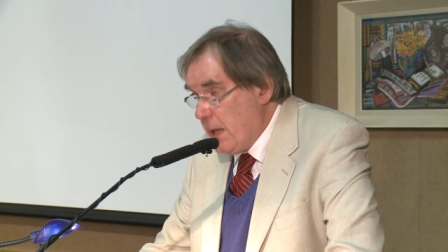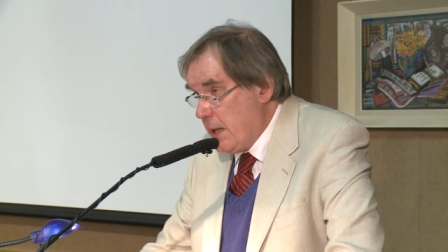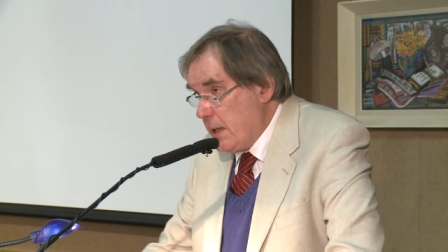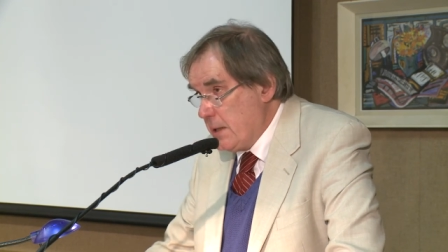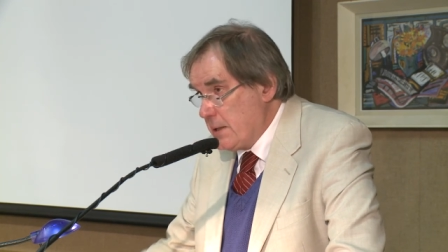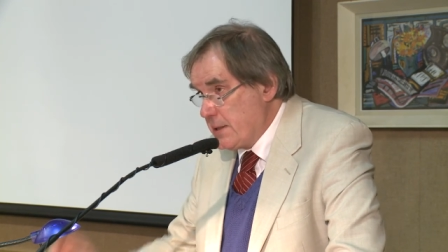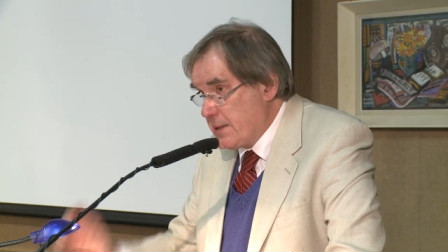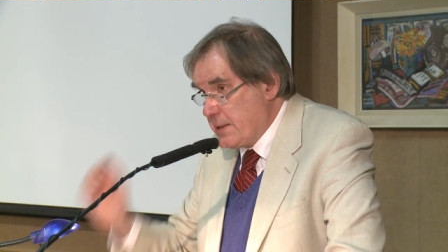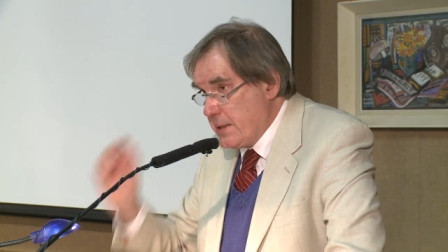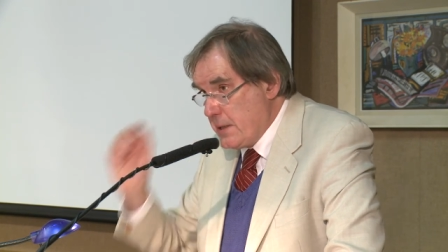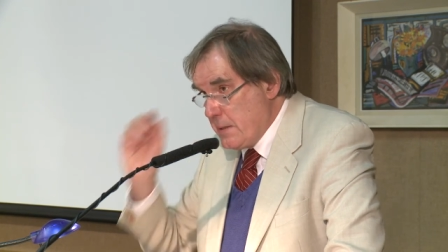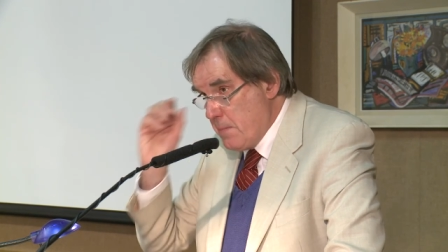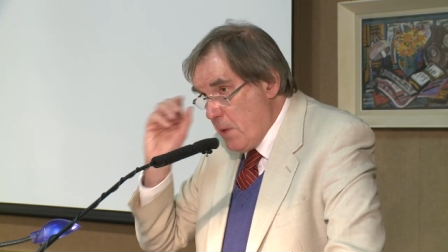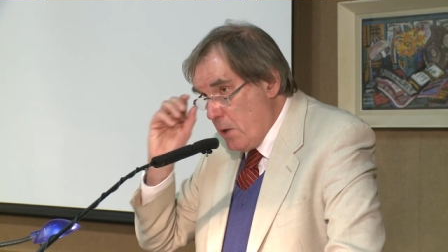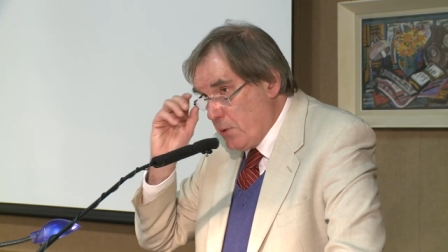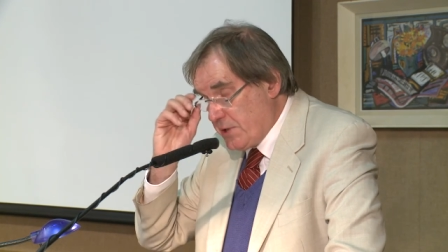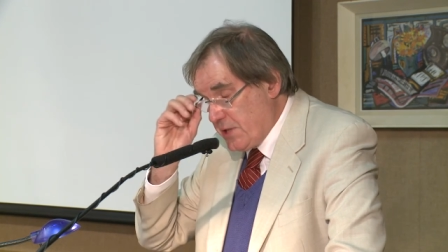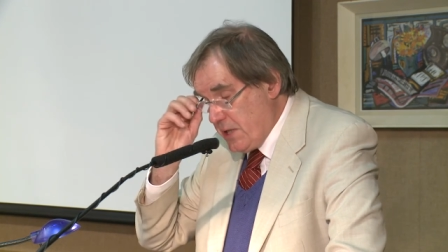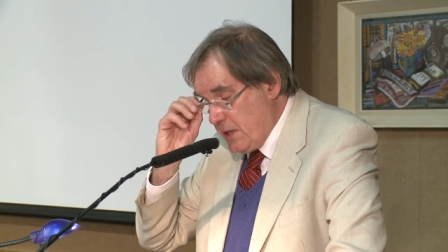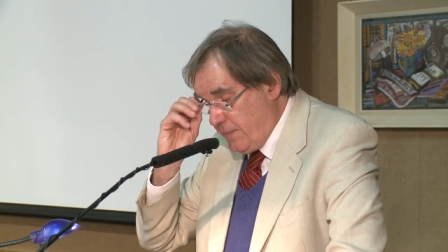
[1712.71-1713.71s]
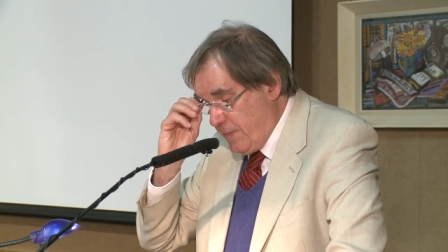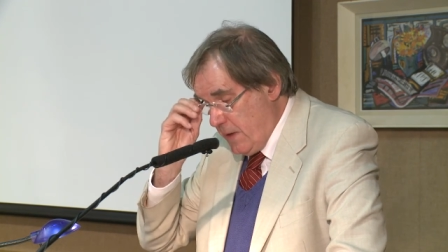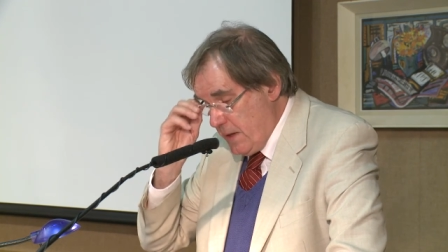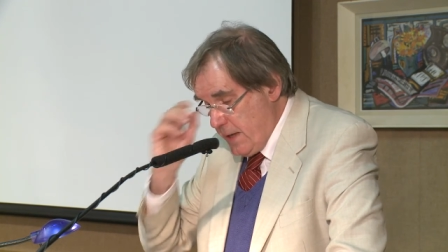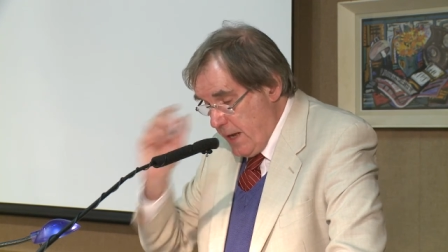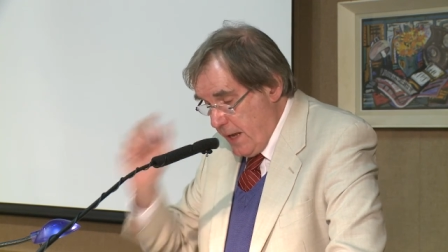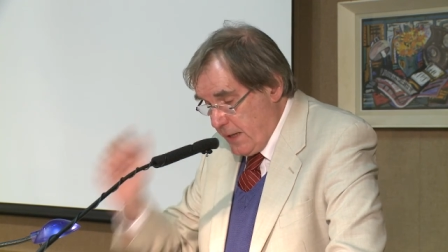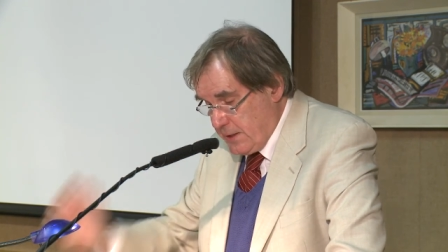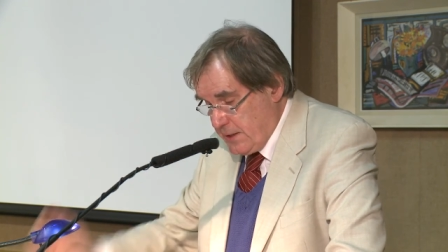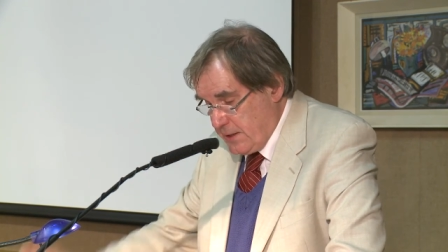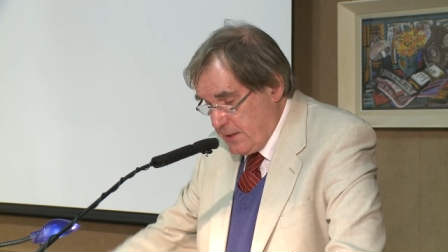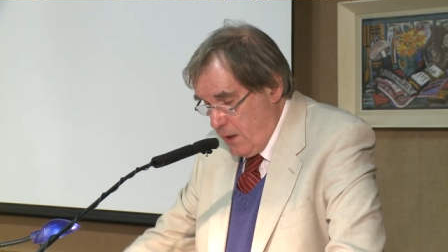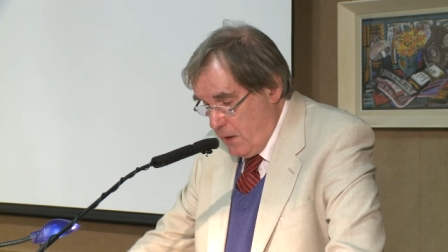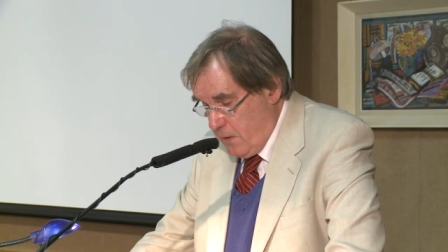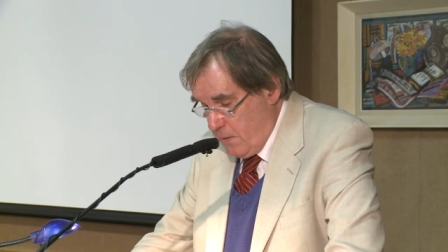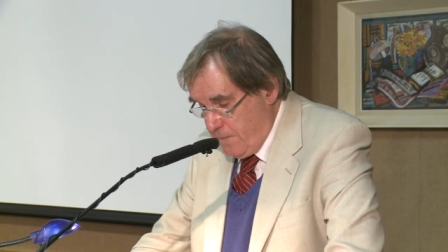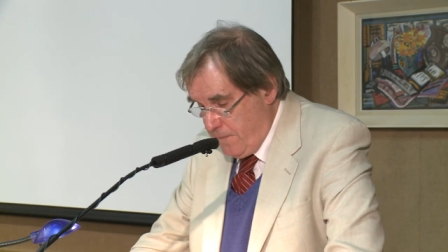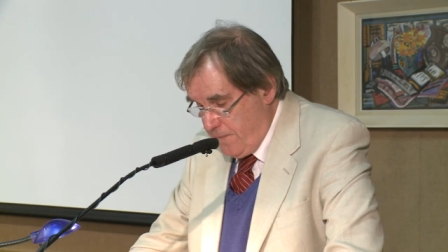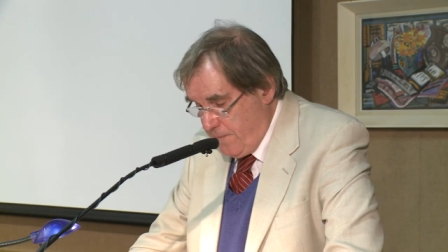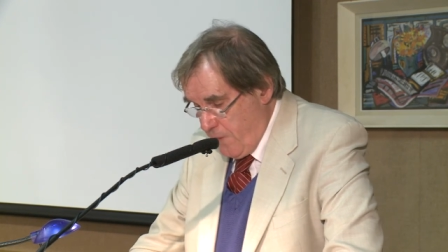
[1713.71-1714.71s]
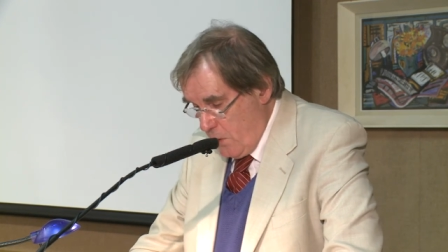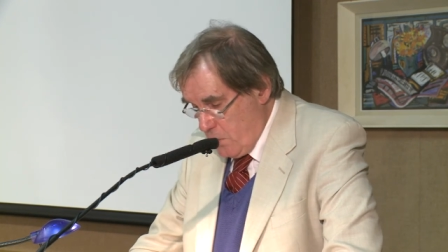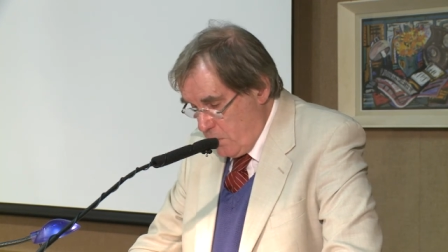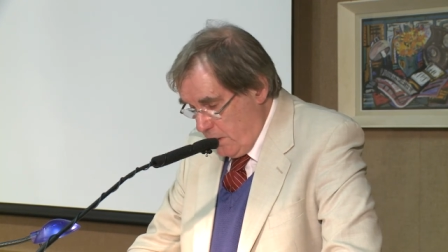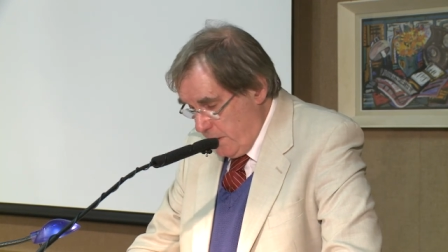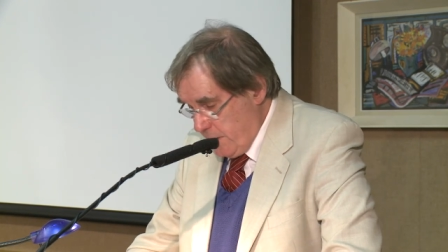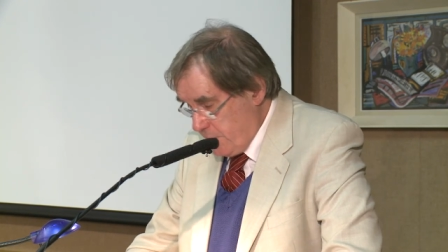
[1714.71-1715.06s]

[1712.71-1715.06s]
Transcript: is the motif index of folk